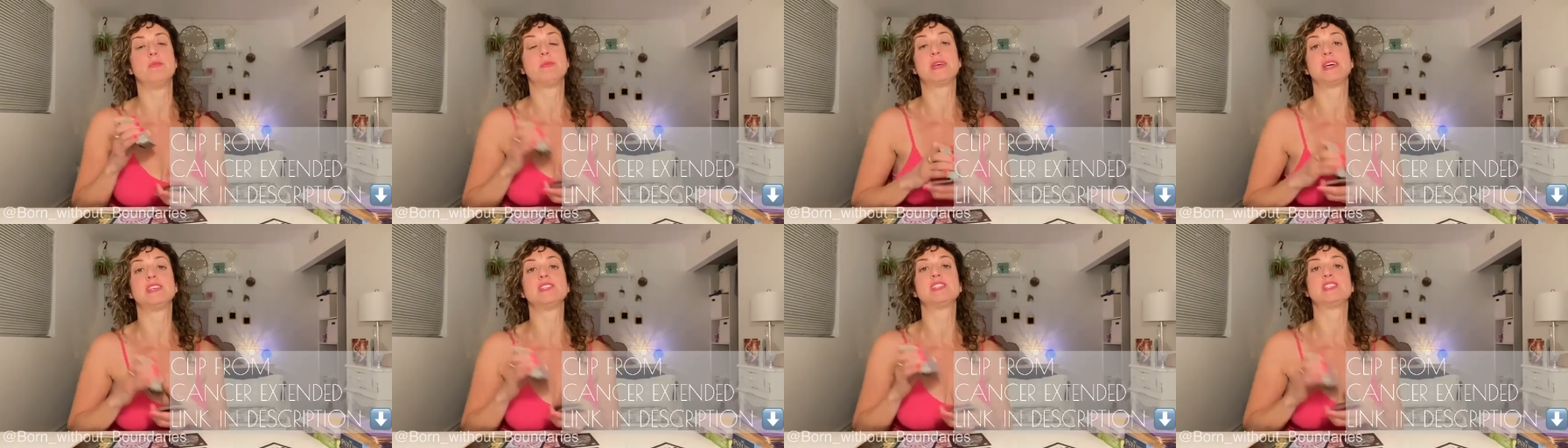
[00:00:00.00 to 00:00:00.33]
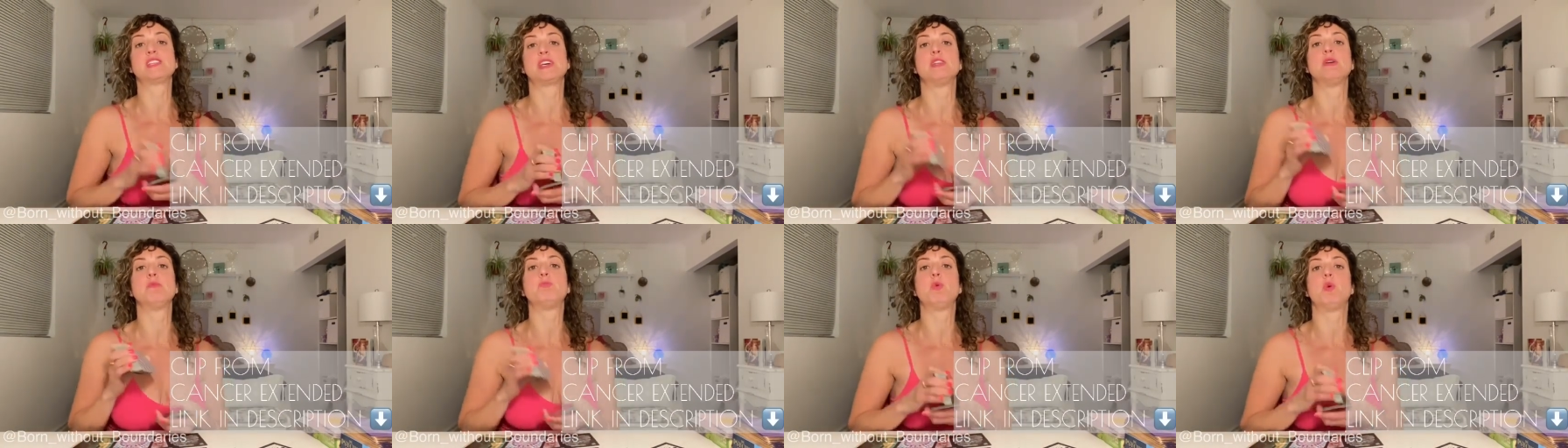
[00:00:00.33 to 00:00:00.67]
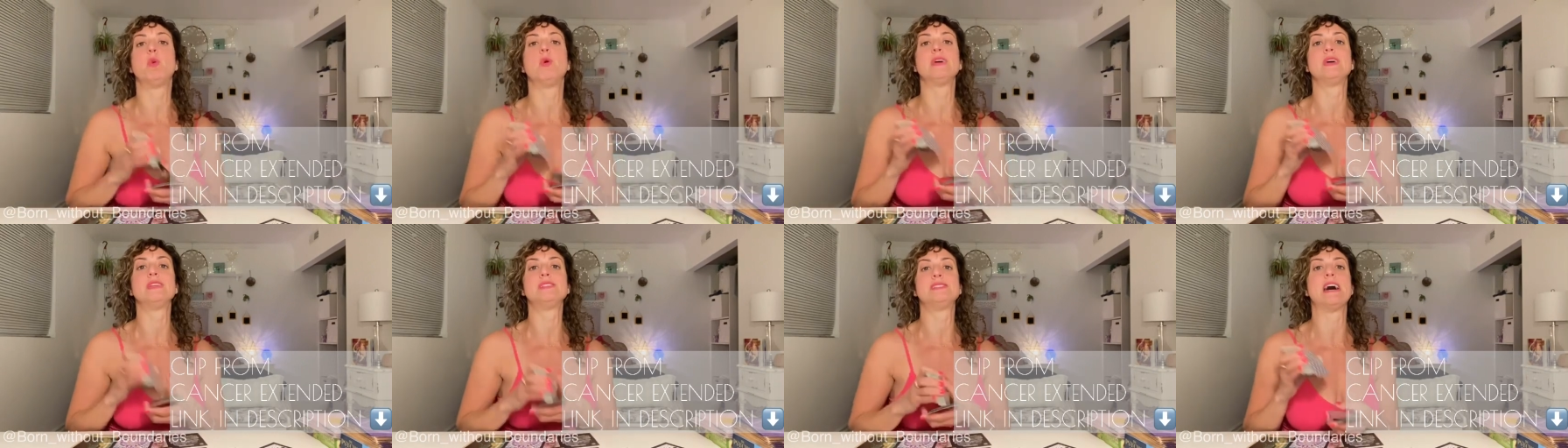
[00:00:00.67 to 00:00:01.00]
because it's going to
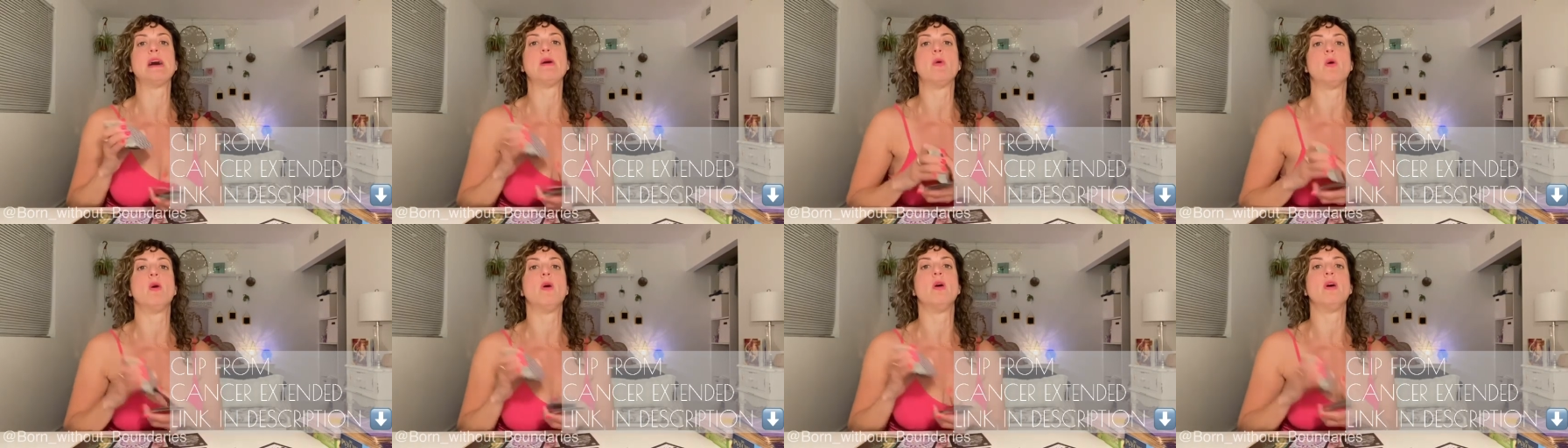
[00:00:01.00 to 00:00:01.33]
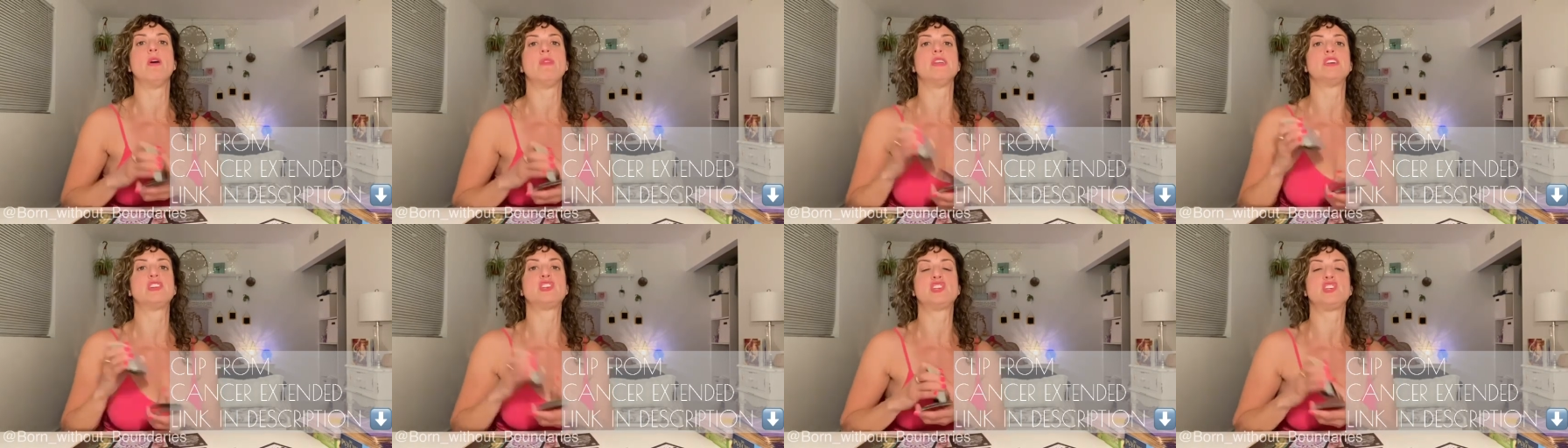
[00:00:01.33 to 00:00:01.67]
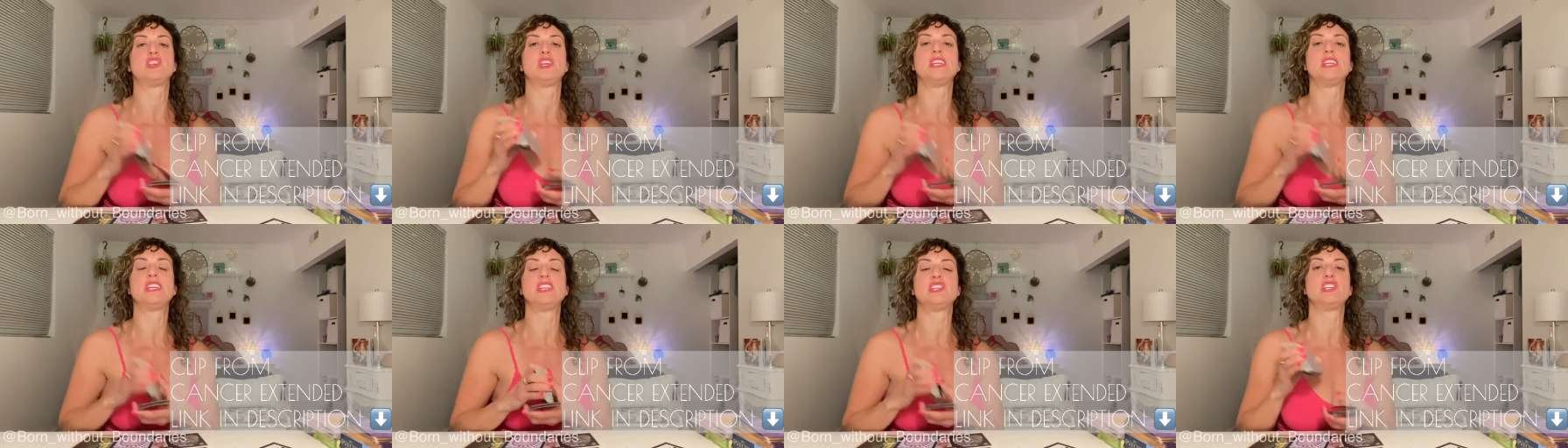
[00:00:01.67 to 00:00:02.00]
point out all the
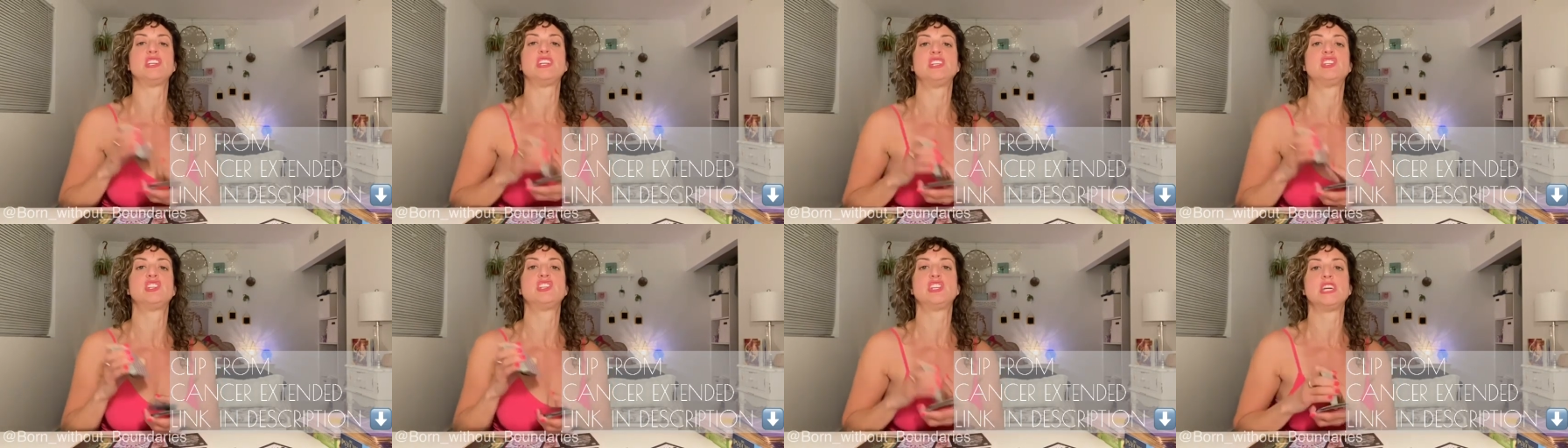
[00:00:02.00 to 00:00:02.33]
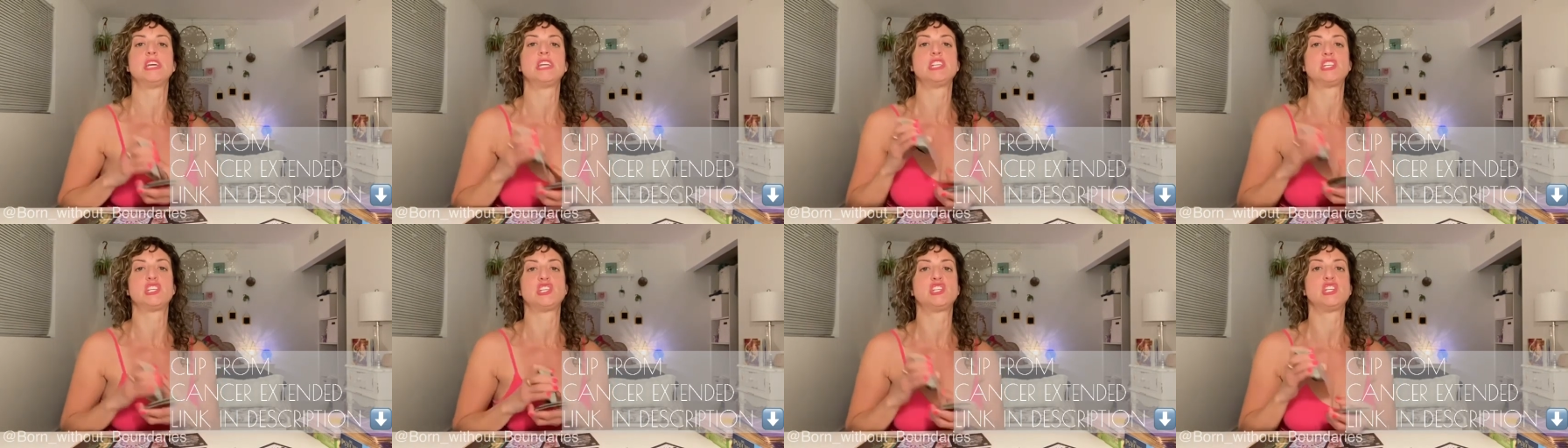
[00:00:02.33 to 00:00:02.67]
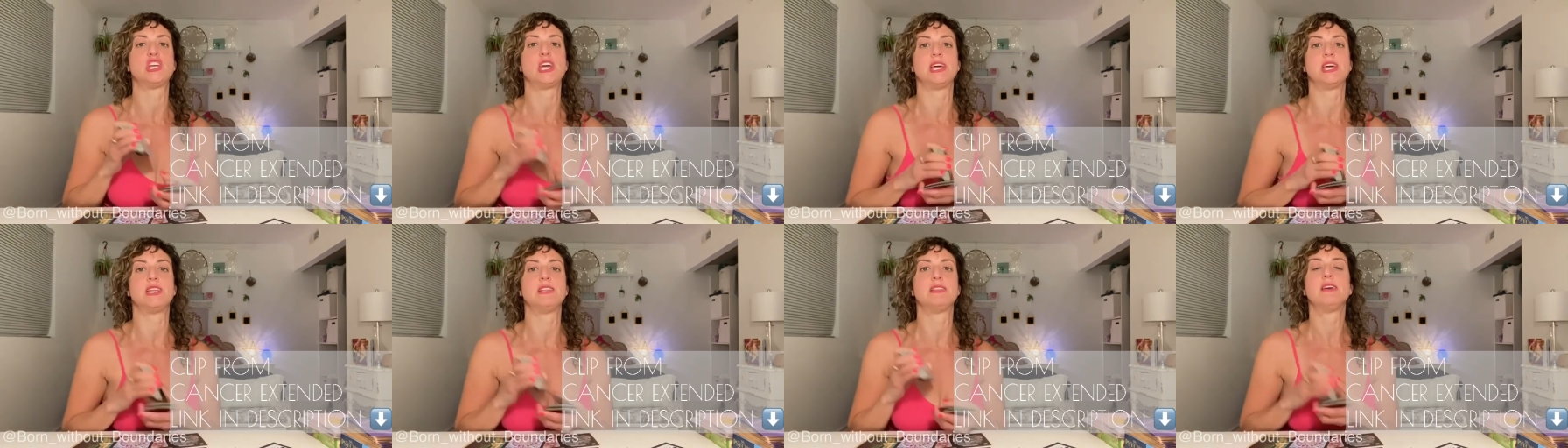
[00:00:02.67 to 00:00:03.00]
shitty, shitty, shit,
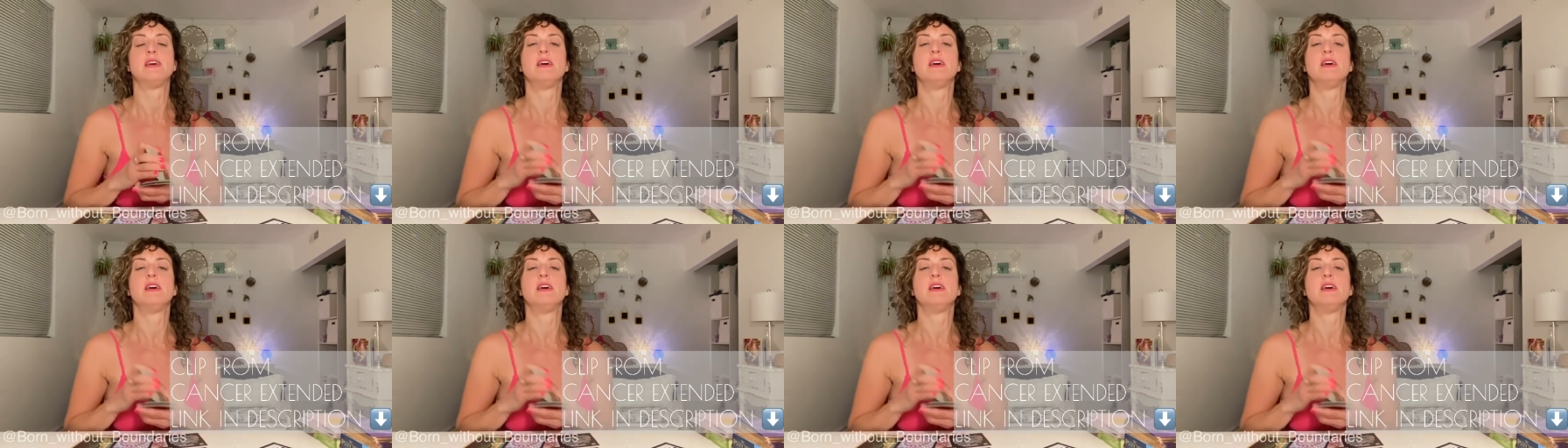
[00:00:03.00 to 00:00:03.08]
shit